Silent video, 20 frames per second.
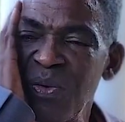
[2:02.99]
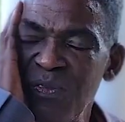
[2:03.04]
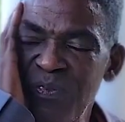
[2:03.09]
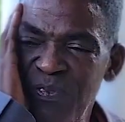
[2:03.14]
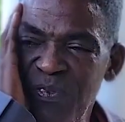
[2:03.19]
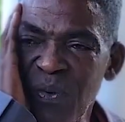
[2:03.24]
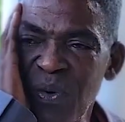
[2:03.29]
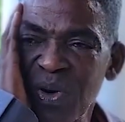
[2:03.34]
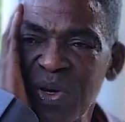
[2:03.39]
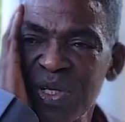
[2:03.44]

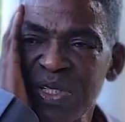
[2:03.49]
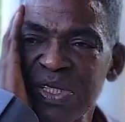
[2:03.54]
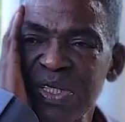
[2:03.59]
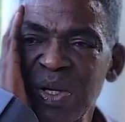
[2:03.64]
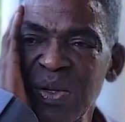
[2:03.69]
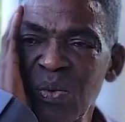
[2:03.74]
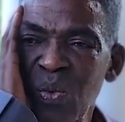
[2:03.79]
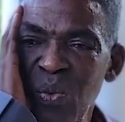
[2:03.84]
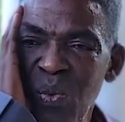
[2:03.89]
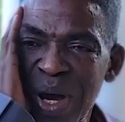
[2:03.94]
focus
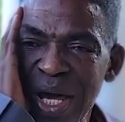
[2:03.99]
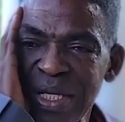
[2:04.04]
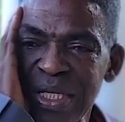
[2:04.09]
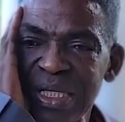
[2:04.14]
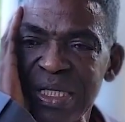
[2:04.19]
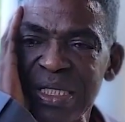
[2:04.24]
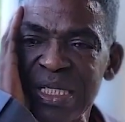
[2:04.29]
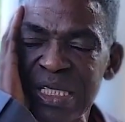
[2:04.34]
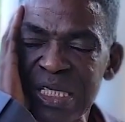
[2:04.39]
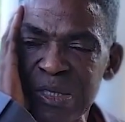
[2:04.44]
on what
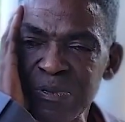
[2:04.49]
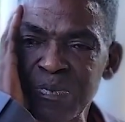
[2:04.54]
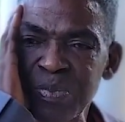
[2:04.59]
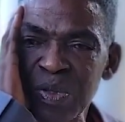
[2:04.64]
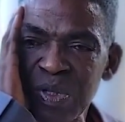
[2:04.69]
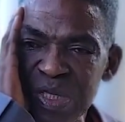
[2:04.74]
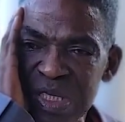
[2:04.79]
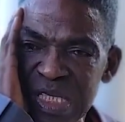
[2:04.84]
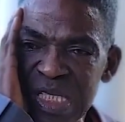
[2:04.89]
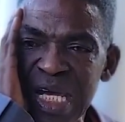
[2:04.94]
this
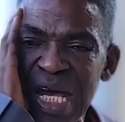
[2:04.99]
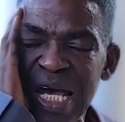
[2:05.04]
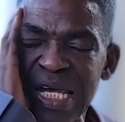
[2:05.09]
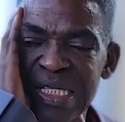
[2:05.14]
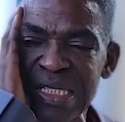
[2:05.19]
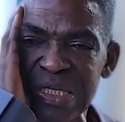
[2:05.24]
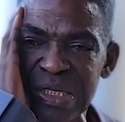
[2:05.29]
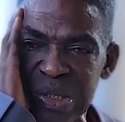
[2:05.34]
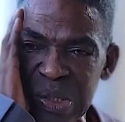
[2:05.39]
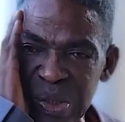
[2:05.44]
person
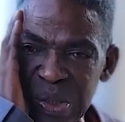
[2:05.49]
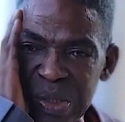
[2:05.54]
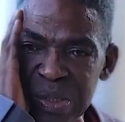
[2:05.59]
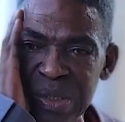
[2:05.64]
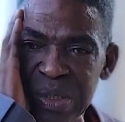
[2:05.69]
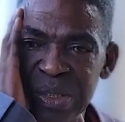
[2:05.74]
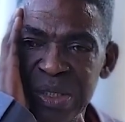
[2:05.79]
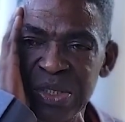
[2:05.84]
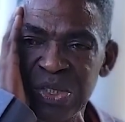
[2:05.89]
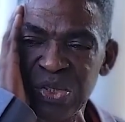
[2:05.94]
has
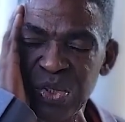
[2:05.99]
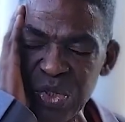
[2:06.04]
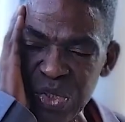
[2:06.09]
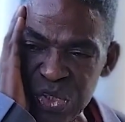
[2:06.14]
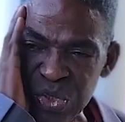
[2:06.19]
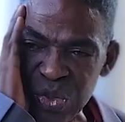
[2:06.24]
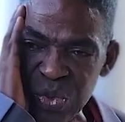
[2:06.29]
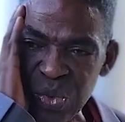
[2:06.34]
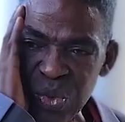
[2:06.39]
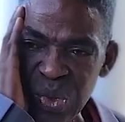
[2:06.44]
done to
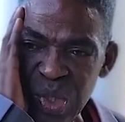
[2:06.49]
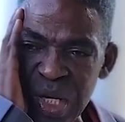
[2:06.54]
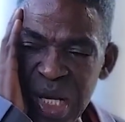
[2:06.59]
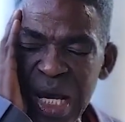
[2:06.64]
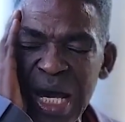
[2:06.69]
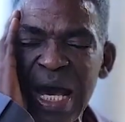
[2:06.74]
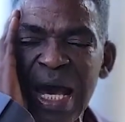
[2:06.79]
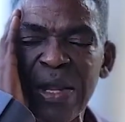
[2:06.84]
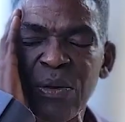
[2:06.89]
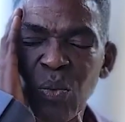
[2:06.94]
you
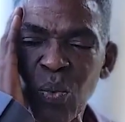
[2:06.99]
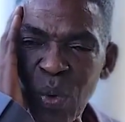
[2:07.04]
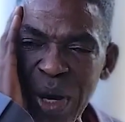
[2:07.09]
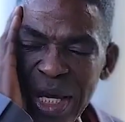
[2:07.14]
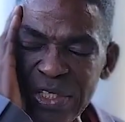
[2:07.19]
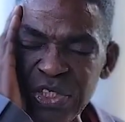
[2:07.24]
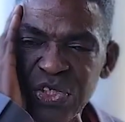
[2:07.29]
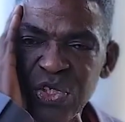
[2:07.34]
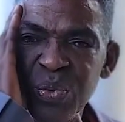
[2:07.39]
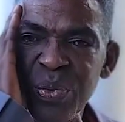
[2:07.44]
and
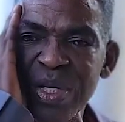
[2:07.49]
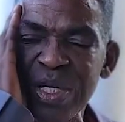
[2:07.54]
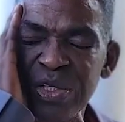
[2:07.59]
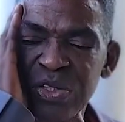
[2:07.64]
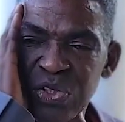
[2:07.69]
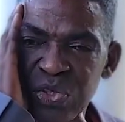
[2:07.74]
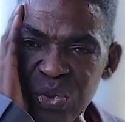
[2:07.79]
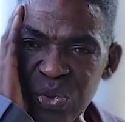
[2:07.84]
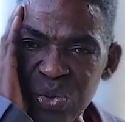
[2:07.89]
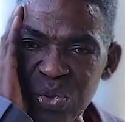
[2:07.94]
what you will
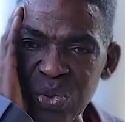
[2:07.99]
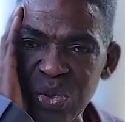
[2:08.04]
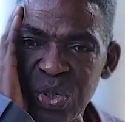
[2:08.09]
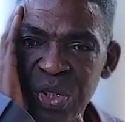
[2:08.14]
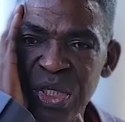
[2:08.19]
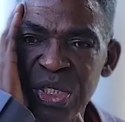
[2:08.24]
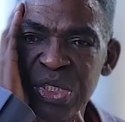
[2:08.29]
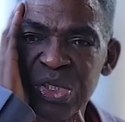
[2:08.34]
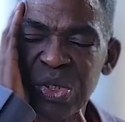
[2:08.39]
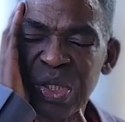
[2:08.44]
do
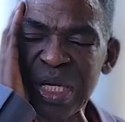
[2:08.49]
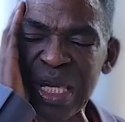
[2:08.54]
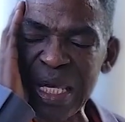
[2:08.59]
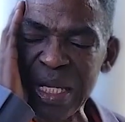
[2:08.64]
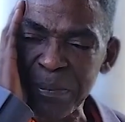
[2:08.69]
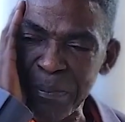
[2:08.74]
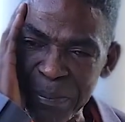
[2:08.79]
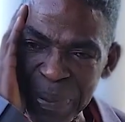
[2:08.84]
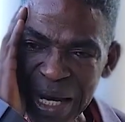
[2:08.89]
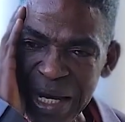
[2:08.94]
to
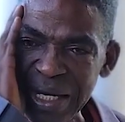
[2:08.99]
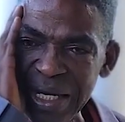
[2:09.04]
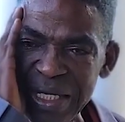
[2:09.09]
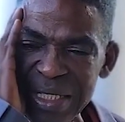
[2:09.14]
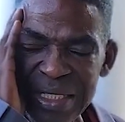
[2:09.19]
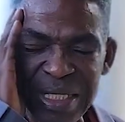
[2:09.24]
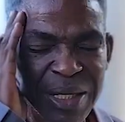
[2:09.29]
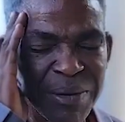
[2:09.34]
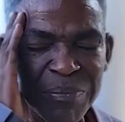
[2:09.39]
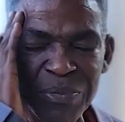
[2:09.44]
get back
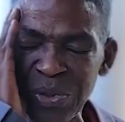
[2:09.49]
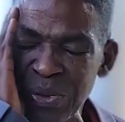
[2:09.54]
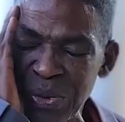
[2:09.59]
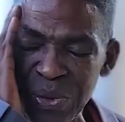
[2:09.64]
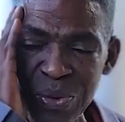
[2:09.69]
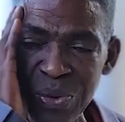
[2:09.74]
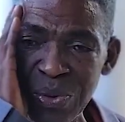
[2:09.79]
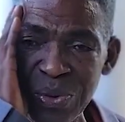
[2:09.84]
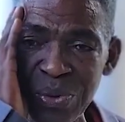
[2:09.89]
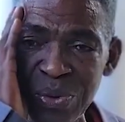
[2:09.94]
at them.
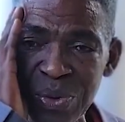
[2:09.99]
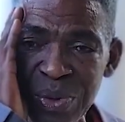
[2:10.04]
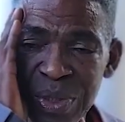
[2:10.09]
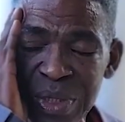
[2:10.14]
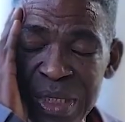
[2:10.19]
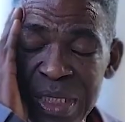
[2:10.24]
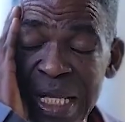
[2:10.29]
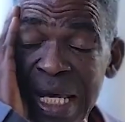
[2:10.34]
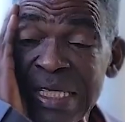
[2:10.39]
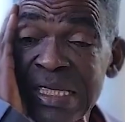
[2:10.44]
No,
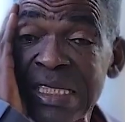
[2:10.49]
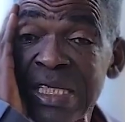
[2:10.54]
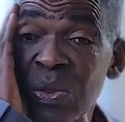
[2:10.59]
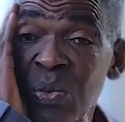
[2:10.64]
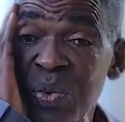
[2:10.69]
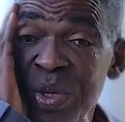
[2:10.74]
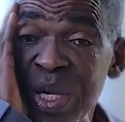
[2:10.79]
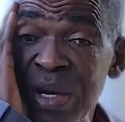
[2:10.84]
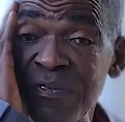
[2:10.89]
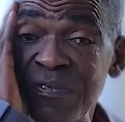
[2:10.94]
that's the
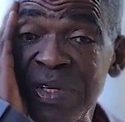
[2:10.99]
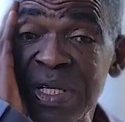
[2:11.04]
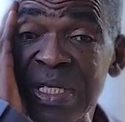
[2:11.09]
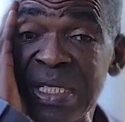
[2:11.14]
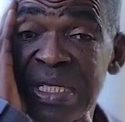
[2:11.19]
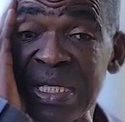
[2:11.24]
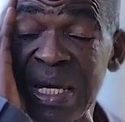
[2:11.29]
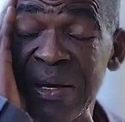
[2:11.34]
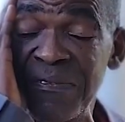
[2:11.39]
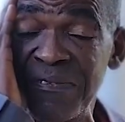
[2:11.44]
way of the
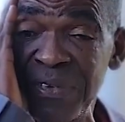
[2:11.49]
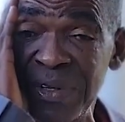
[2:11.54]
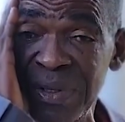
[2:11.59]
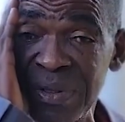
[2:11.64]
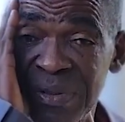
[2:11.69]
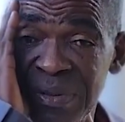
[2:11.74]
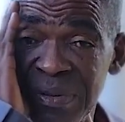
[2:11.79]
devil.